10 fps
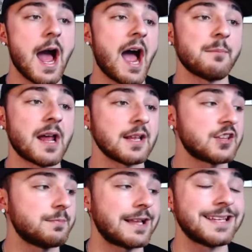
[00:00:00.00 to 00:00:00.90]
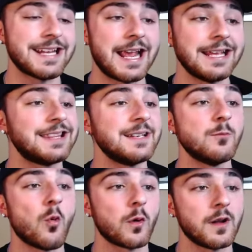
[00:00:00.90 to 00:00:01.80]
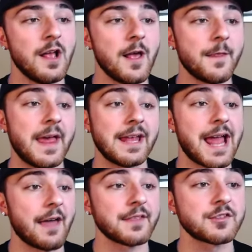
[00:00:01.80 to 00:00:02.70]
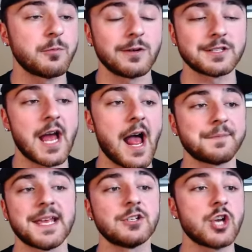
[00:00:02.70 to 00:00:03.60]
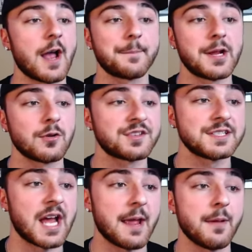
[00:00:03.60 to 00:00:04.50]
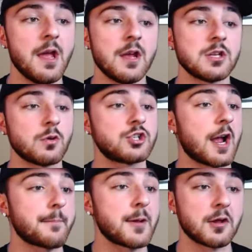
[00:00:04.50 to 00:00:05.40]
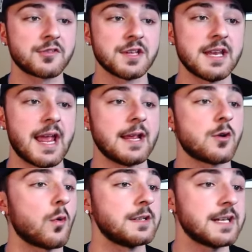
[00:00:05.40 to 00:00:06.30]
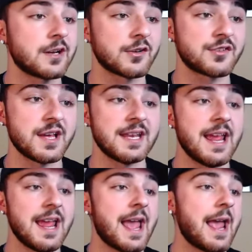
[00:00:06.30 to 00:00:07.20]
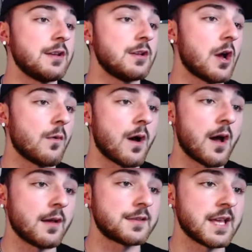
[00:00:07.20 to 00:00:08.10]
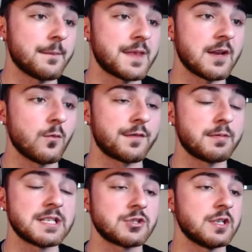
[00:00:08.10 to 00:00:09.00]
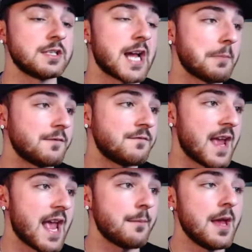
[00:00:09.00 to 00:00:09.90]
I'm not expecting anything more then at this point tops a Jock Peterson type. You know, Jock Peterson, a Corey Dickerson, a, you know, same thing with potentially Tommy Pham.